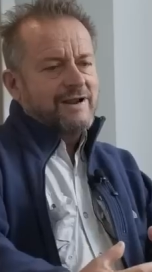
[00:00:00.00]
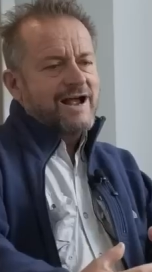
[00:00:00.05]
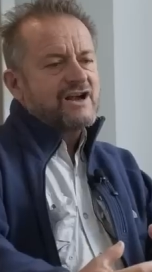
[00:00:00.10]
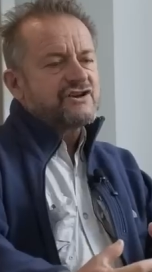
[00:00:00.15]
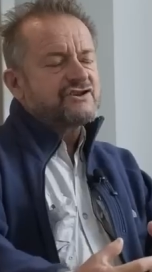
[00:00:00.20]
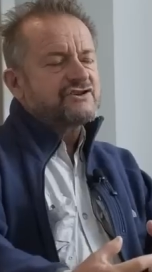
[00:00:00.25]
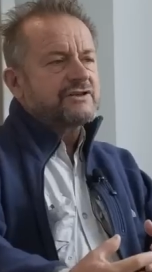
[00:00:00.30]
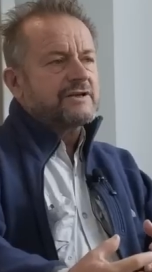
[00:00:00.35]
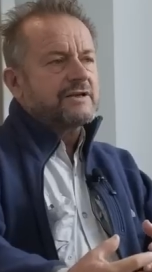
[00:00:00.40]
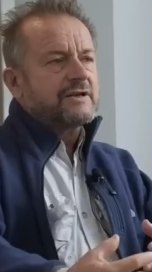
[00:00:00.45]

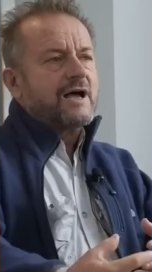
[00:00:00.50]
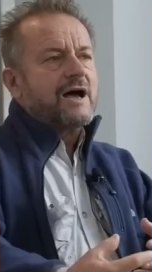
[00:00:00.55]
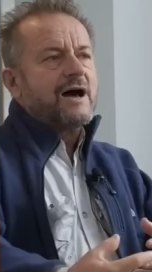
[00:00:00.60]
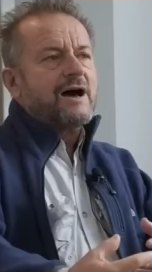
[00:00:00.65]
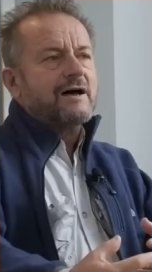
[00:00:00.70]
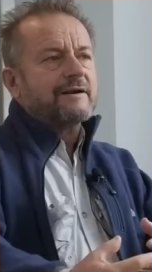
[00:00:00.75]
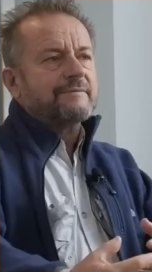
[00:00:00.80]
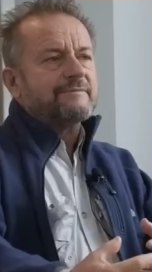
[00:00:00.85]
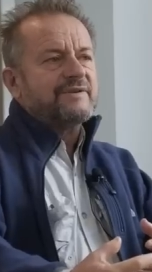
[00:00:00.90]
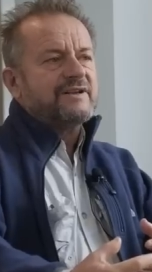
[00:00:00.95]
Russian
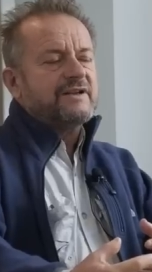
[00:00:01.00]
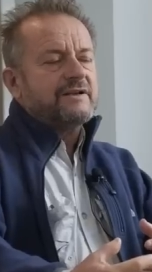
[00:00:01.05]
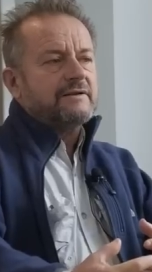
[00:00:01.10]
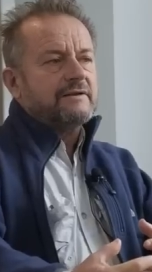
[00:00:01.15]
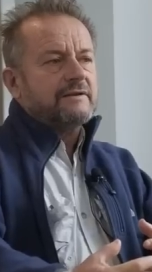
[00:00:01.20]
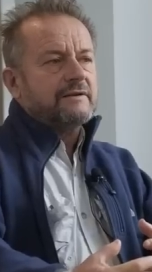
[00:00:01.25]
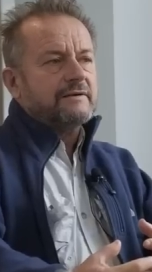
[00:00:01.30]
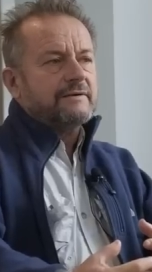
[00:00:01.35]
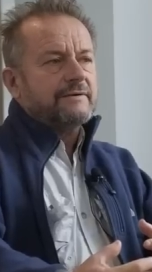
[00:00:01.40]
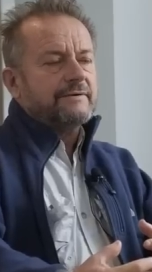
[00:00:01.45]
army
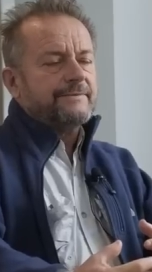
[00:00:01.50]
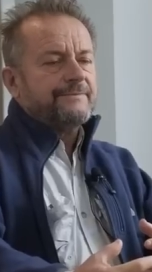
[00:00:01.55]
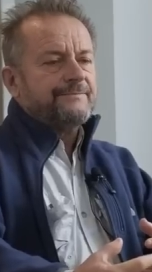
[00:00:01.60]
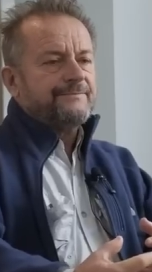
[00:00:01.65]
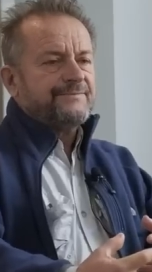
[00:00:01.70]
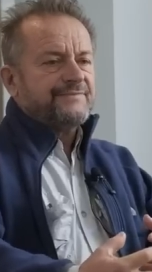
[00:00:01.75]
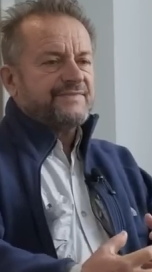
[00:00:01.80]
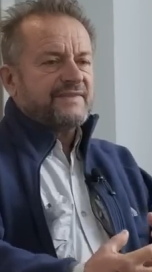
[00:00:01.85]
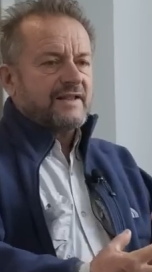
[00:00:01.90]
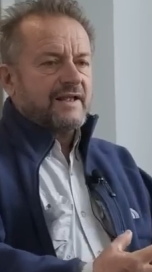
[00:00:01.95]

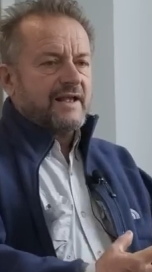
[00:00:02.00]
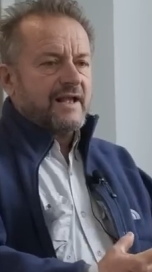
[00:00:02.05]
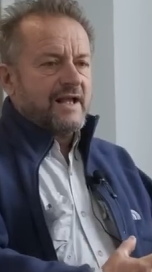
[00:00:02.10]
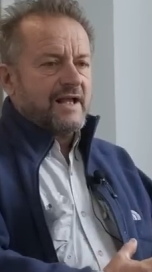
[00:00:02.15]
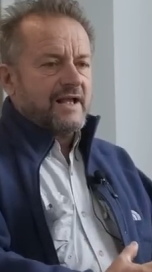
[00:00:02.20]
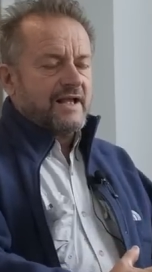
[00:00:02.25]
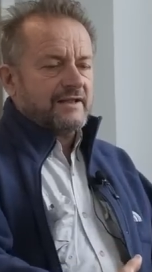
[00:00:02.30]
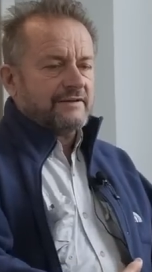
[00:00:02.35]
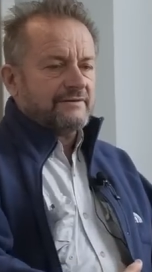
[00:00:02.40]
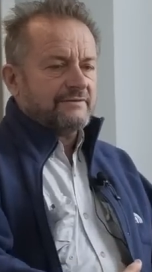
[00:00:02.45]

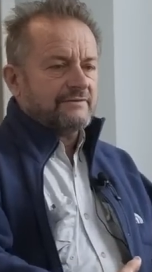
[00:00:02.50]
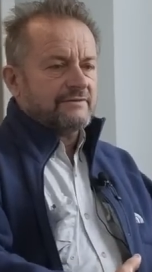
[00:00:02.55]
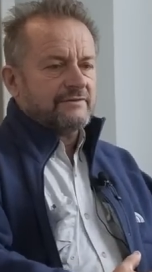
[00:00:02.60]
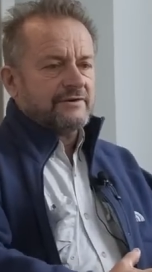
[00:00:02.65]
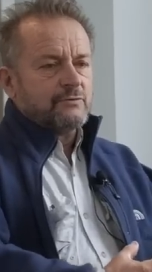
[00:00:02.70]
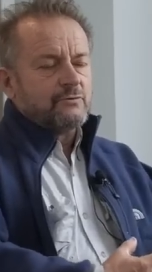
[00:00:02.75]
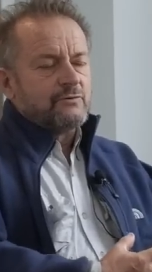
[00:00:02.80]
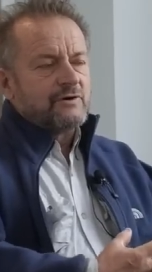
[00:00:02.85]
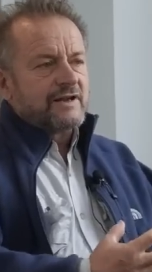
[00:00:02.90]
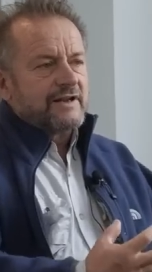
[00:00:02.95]
and
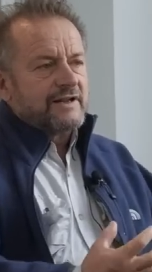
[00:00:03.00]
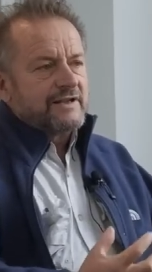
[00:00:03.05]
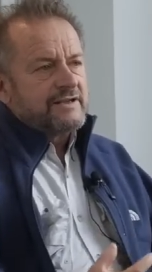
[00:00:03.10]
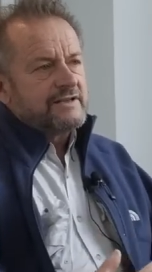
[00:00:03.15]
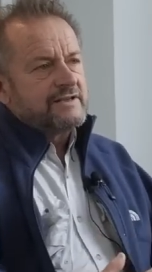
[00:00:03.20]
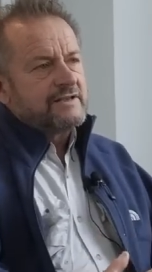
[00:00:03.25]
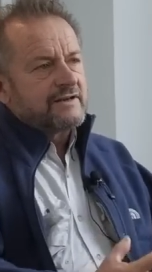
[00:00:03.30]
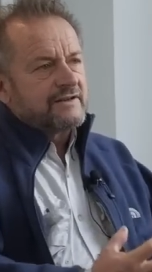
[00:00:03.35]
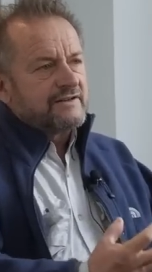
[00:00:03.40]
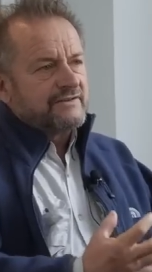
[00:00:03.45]
the
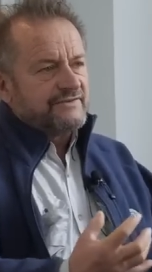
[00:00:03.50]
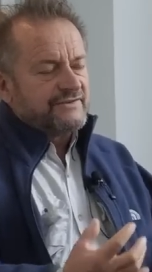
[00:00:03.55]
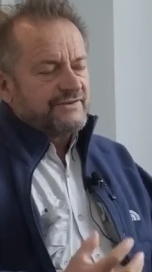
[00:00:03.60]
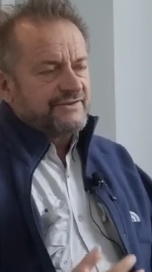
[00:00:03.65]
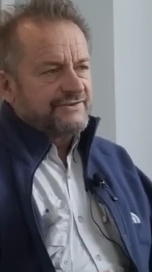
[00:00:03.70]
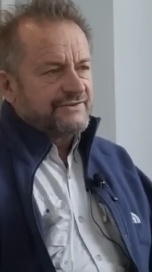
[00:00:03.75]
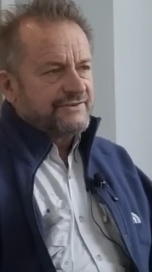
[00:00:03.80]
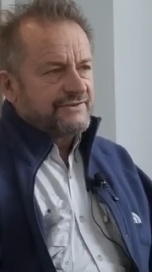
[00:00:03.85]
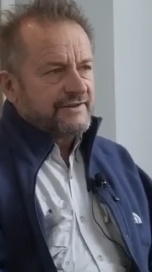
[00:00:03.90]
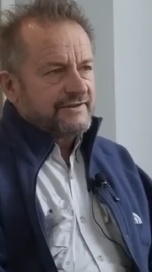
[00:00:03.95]
Ukrainian
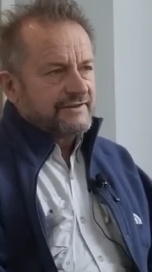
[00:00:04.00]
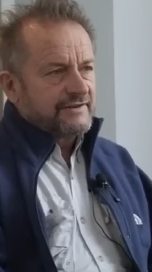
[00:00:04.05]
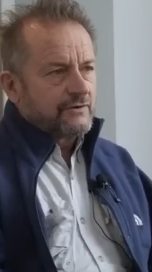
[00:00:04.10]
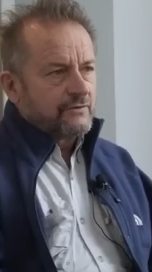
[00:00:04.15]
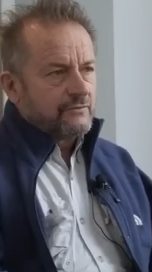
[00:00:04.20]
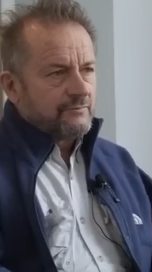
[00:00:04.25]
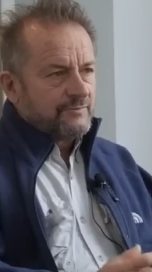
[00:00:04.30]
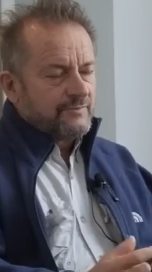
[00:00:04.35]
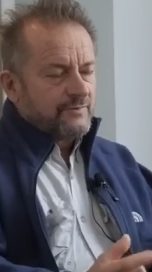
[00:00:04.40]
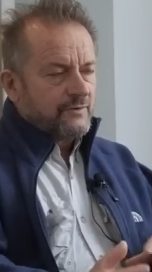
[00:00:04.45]
resistance
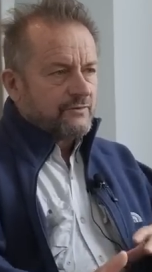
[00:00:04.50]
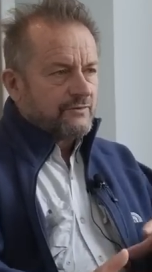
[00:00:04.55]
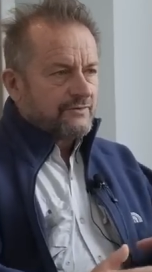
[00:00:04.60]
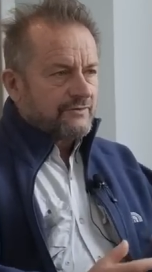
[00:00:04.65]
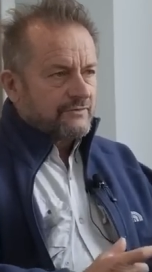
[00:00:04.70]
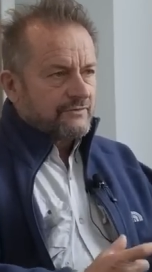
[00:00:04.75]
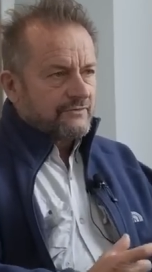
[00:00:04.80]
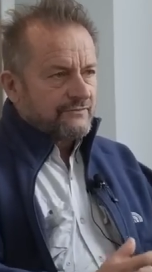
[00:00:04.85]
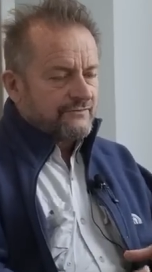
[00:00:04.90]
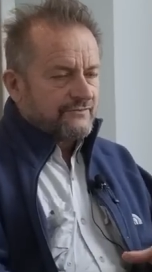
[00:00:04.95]

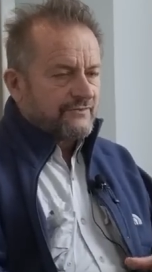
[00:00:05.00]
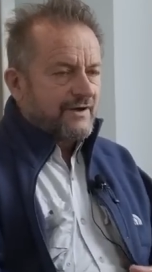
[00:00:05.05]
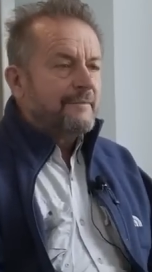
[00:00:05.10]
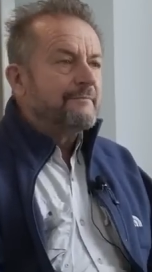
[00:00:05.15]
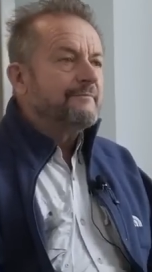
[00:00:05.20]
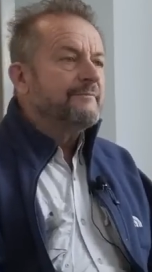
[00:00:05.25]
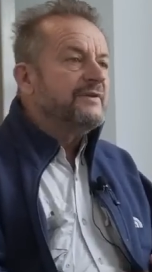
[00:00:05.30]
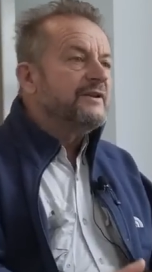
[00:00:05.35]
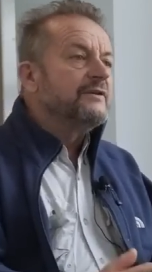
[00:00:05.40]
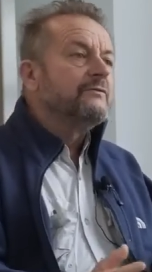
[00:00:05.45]
composed of
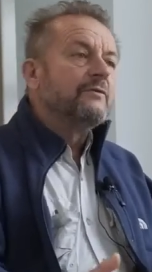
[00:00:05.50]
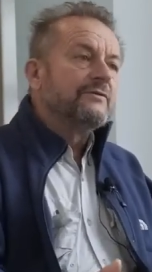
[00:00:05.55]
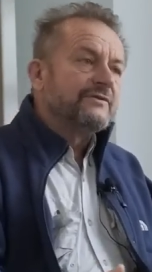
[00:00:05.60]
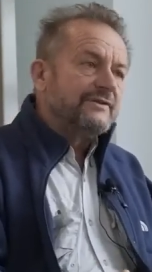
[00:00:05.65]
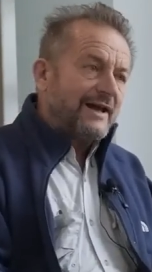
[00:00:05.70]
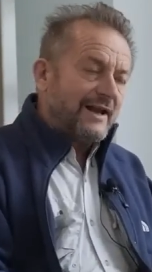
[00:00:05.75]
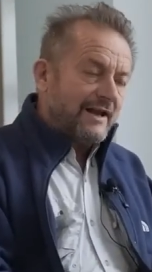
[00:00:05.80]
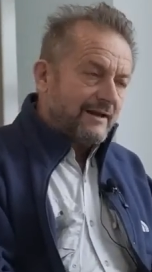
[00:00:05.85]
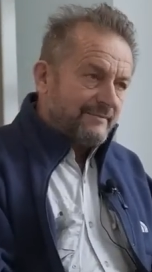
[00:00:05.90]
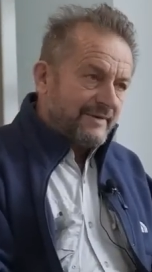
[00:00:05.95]

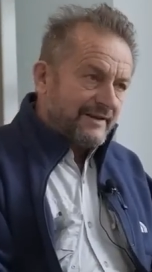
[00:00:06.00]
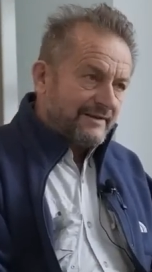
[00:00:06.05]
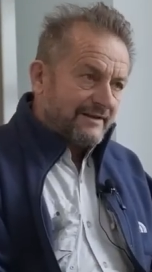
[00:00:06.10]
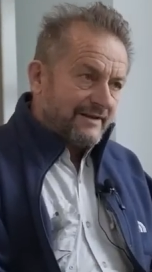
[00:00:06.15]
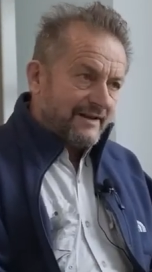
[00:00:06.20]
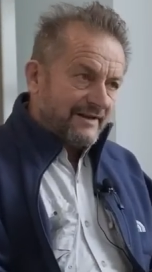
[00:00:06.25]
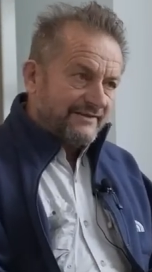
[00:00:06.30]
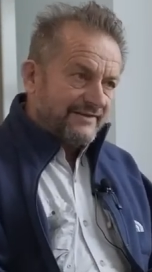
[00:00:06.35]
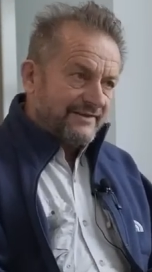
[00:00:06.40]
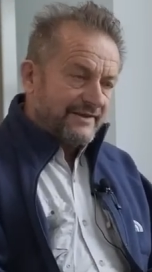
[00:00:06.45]
ambiguous elements,
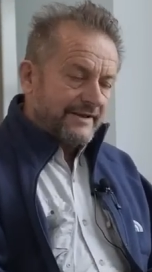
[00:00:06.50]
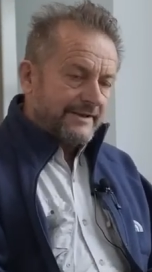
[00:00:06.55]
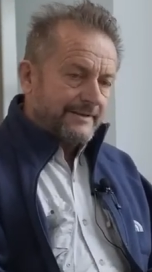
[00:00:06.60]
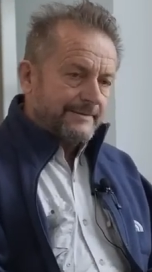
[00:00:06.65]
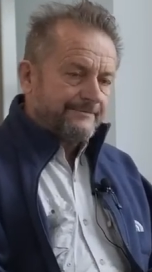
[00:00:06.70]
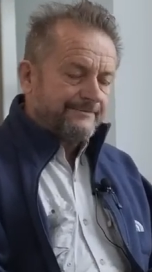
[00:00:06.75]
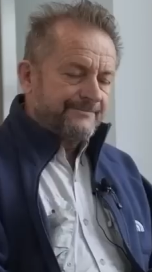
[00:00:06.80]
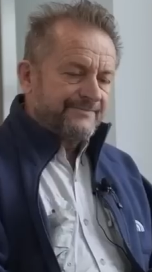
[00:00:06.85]
let's say.